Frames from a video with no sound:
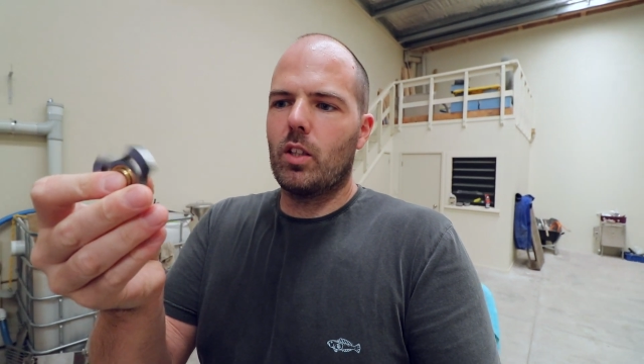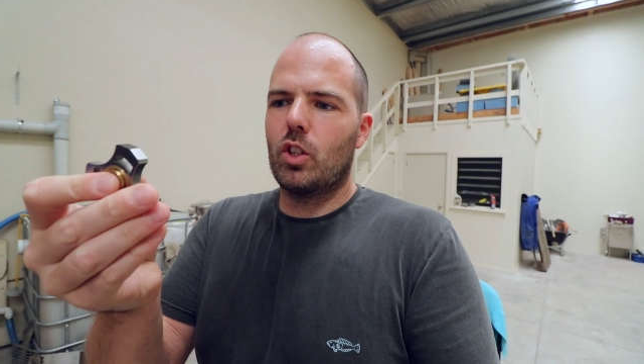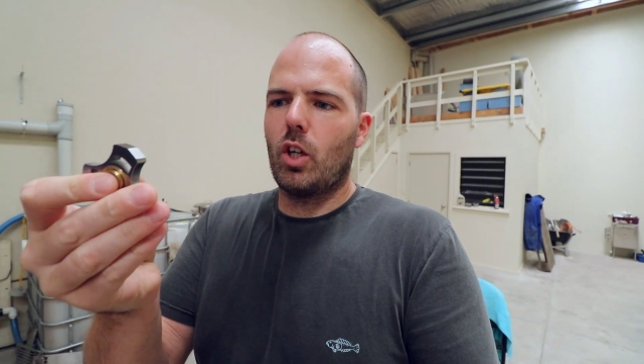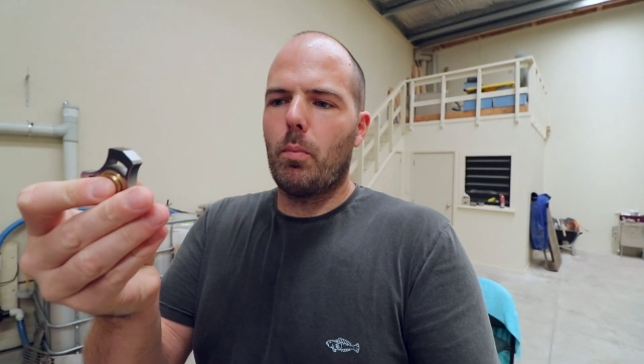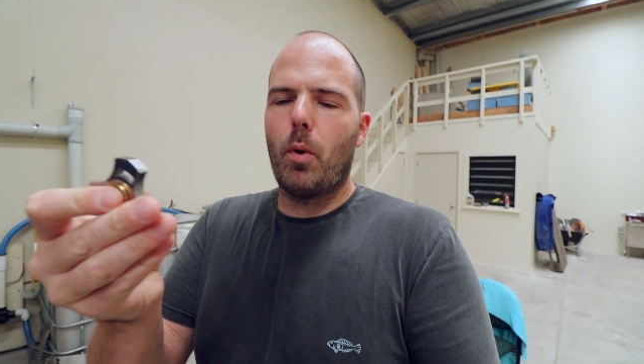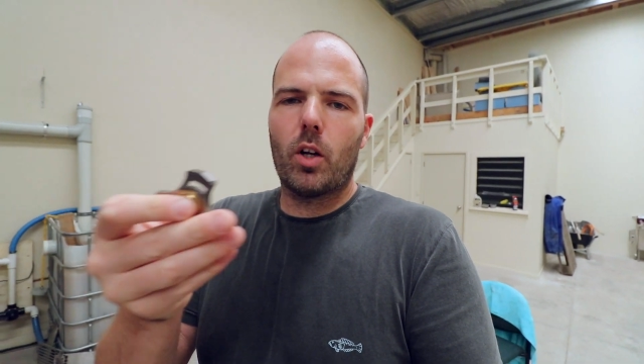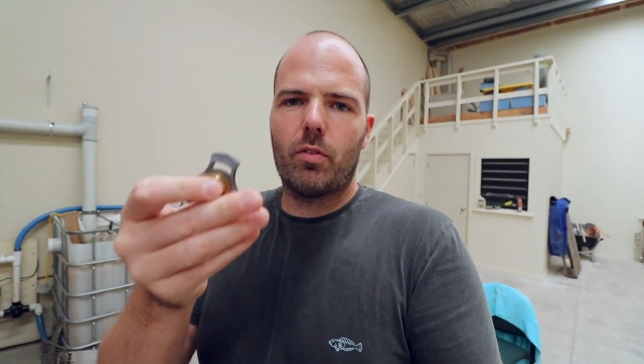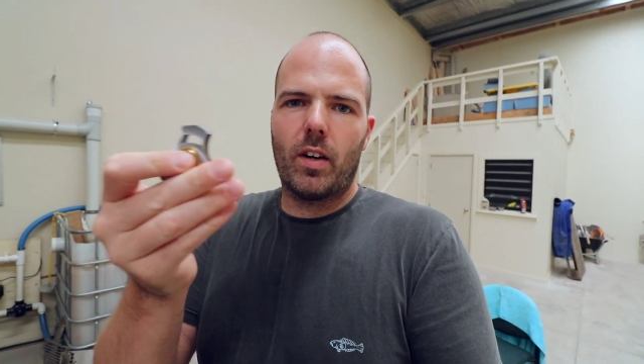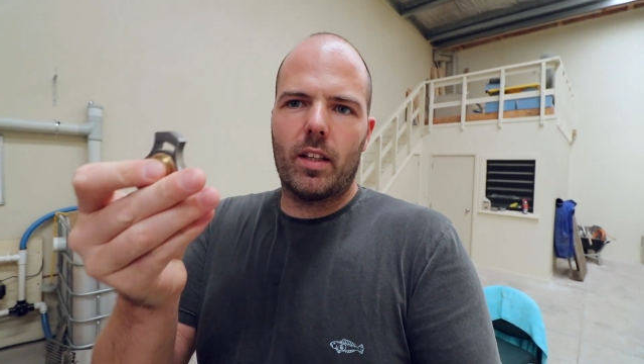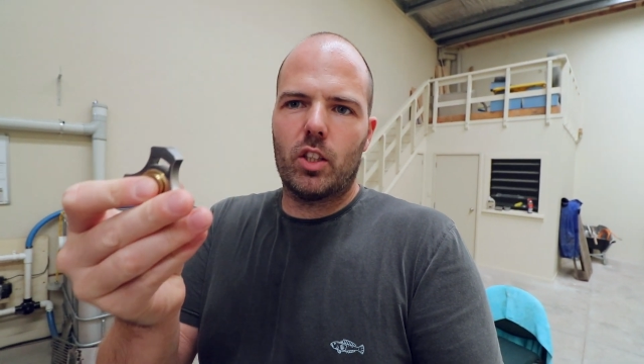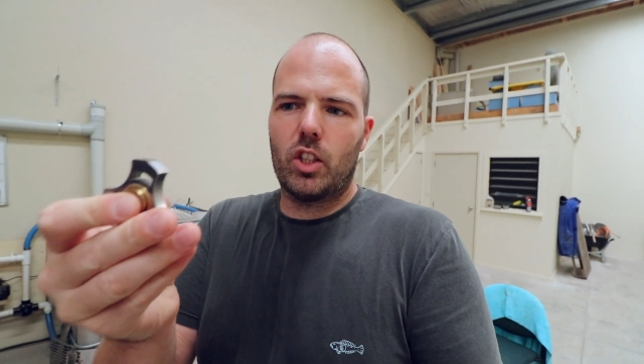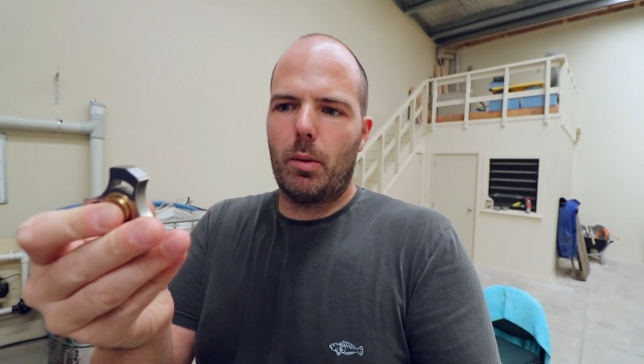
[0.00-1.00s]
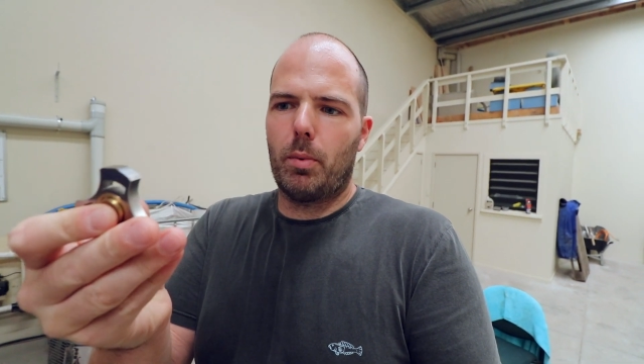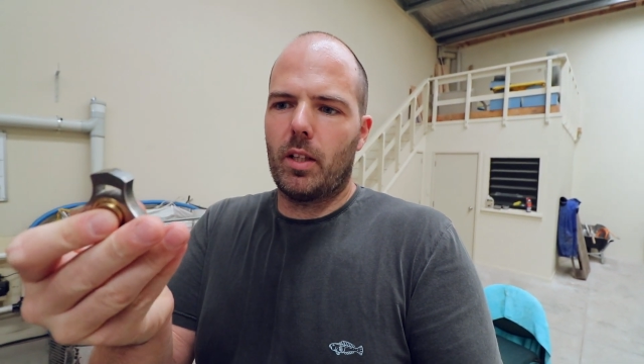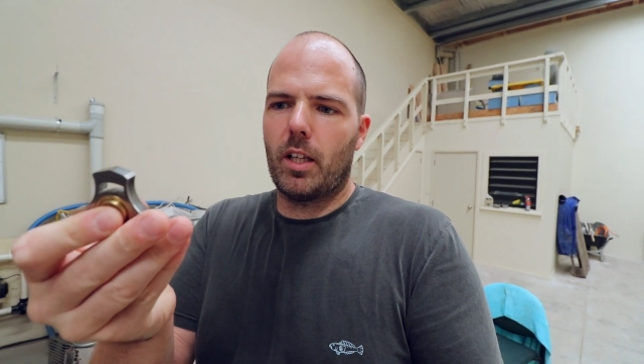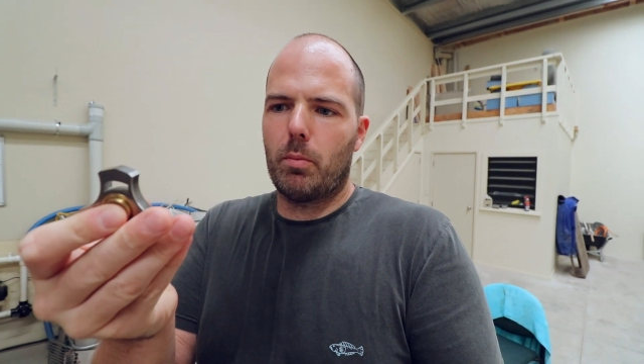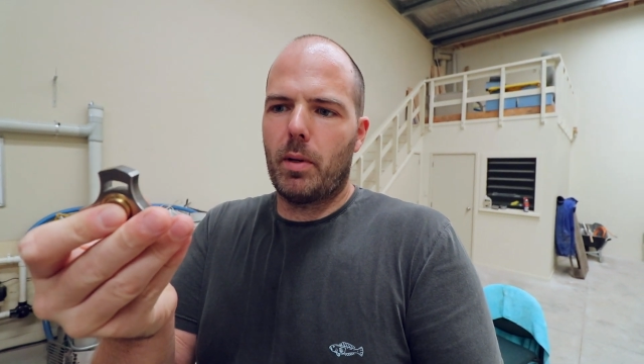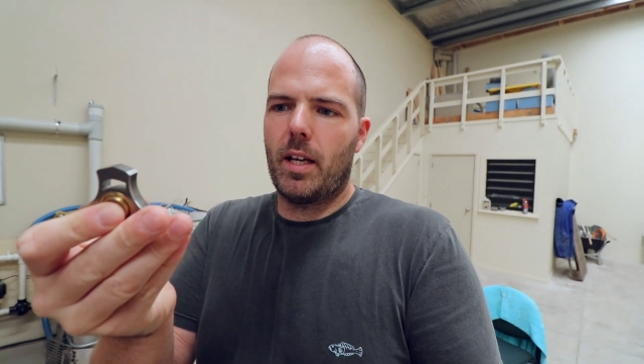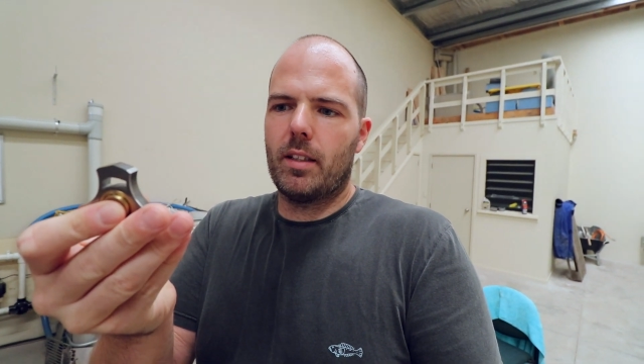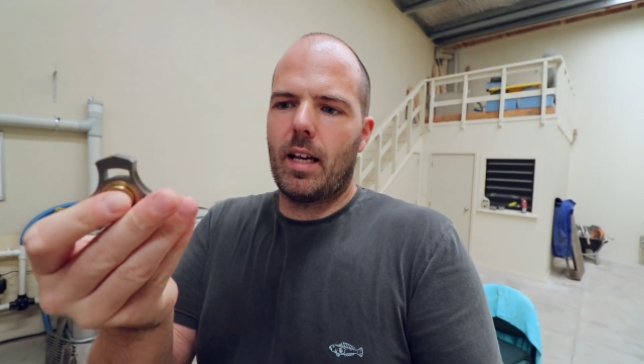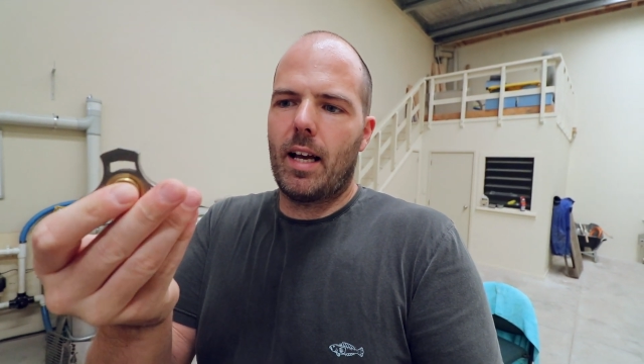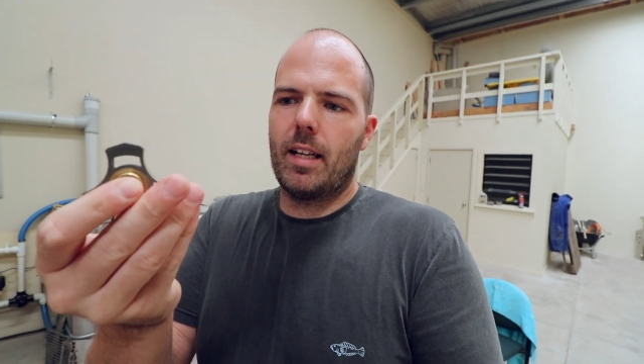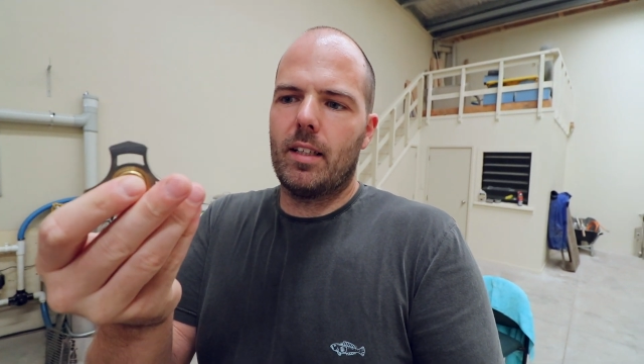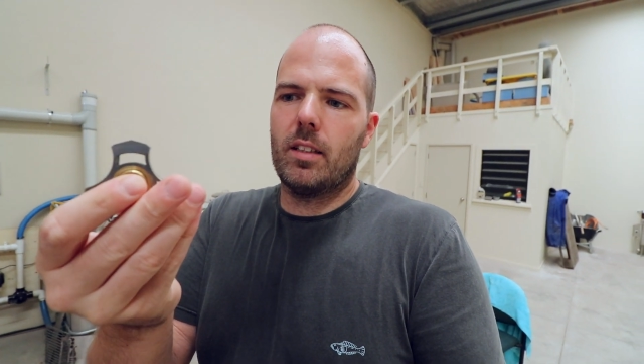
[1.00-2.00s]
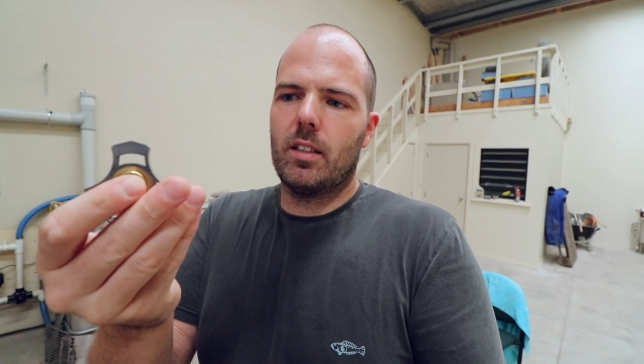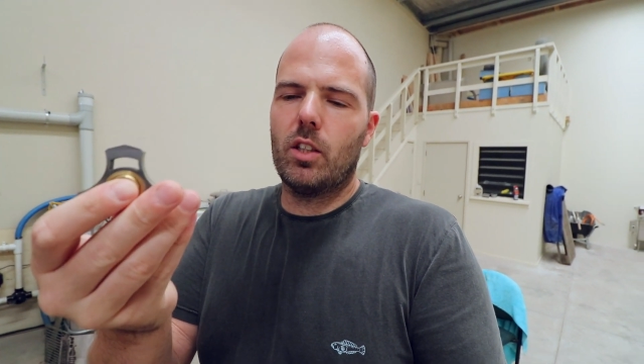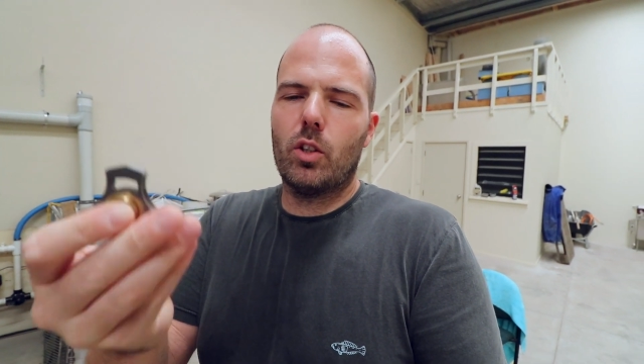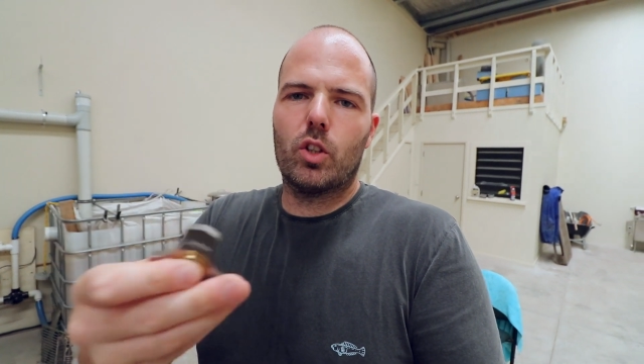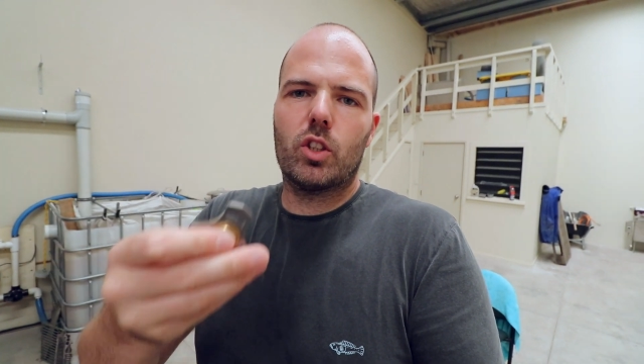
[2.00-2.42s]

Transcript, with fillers: sort of modify the shape a little bit, and you know,